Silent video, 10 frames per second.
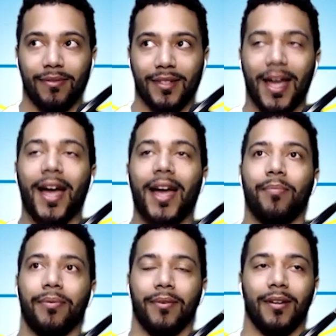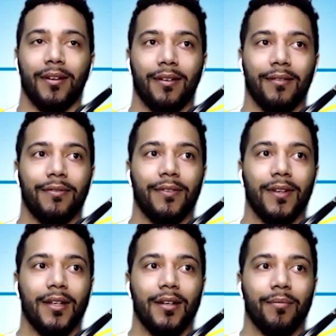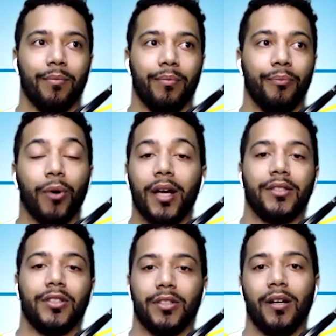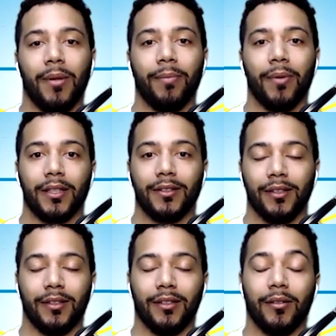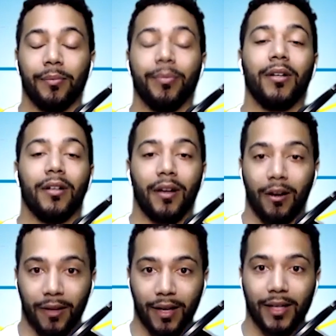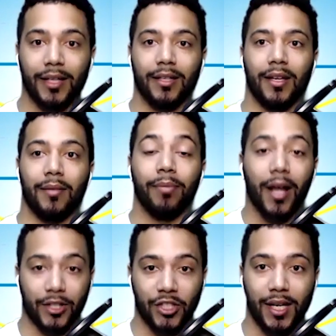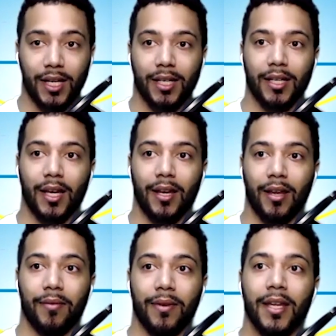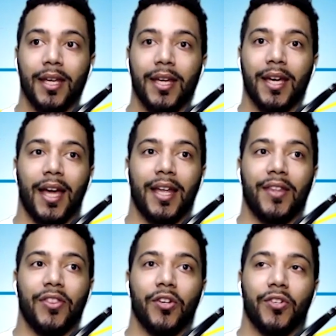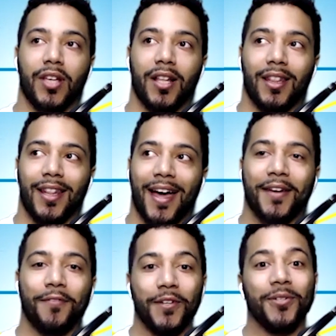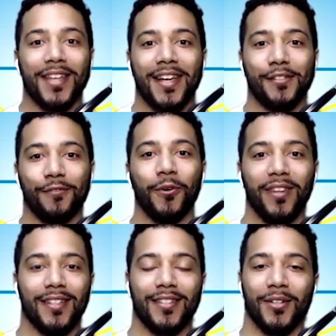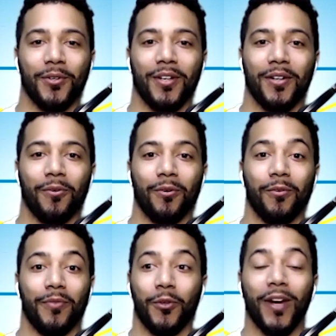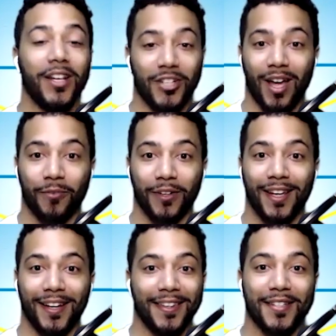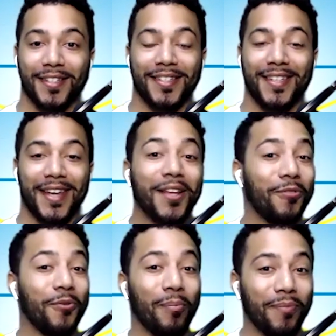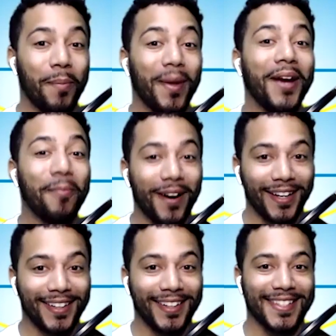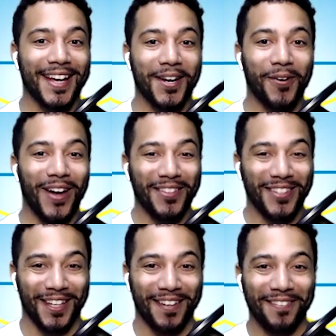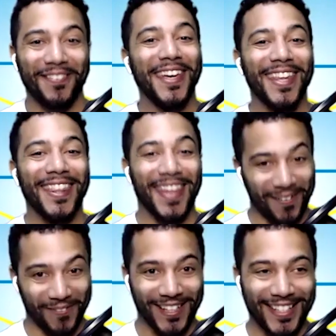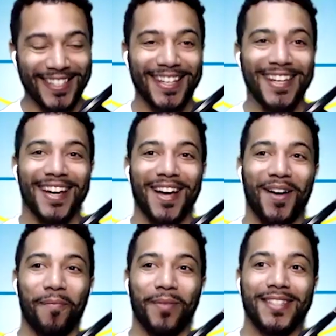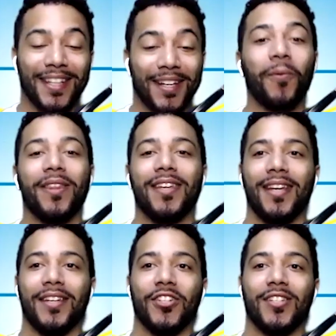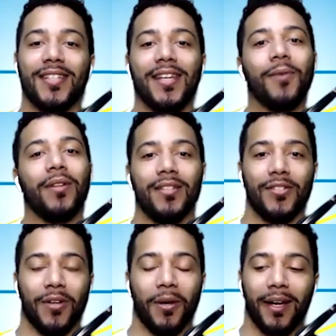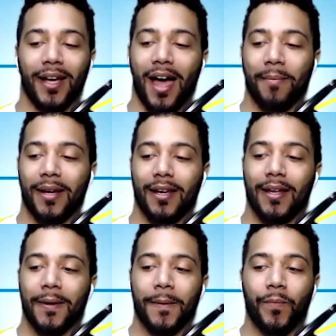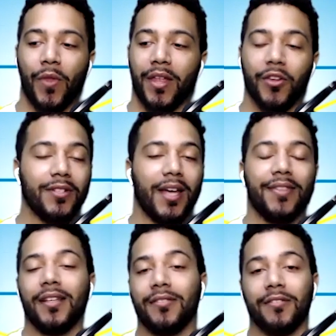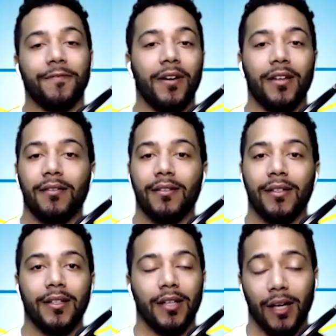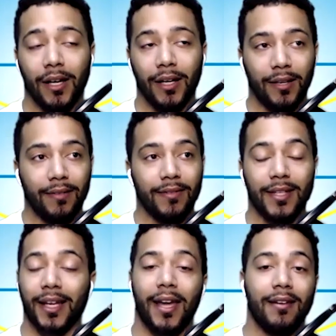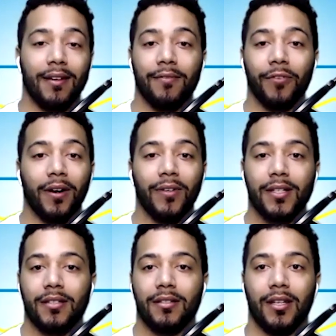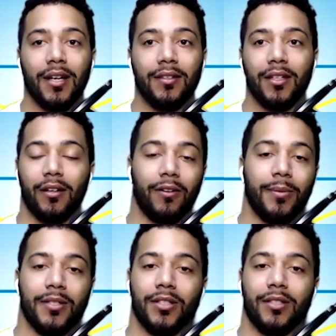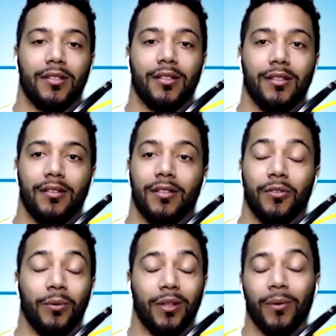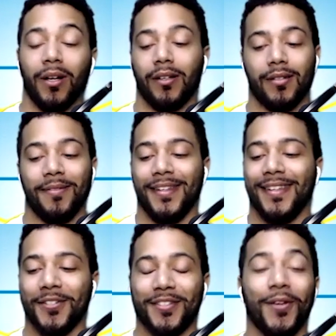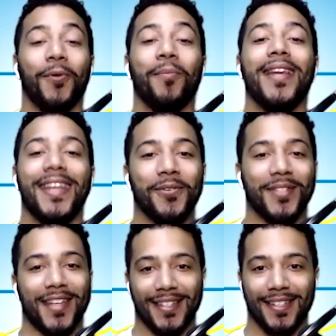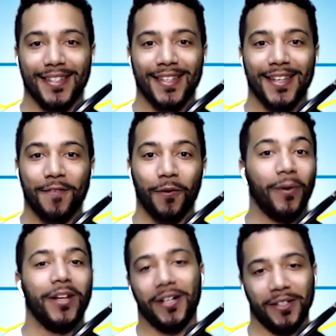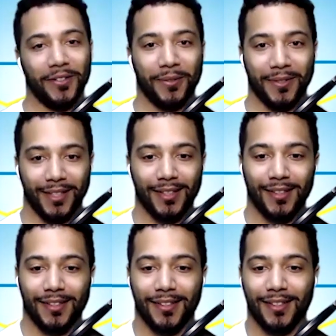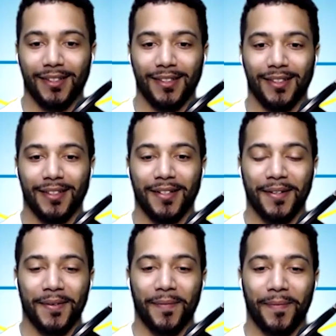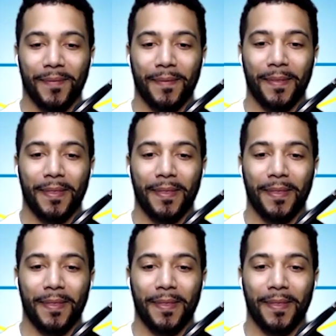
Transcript: type of products are starting to be blocked uh, or put on Arianee and, and blockchain and, and, and uh, there's a lot of use case for this. So, you yeah, know, sure. great job for getting in this, staying through the, the bear market, because I know how tough that was. Um, but sticking with it and just seeing where this is going. I mean, there's, I think there's a fun uh, decade in front of us, and I think y'all are positioned yeah. to to do really well because I mean, there's so many use cases for what y'all are doing. Indeed, indeed, and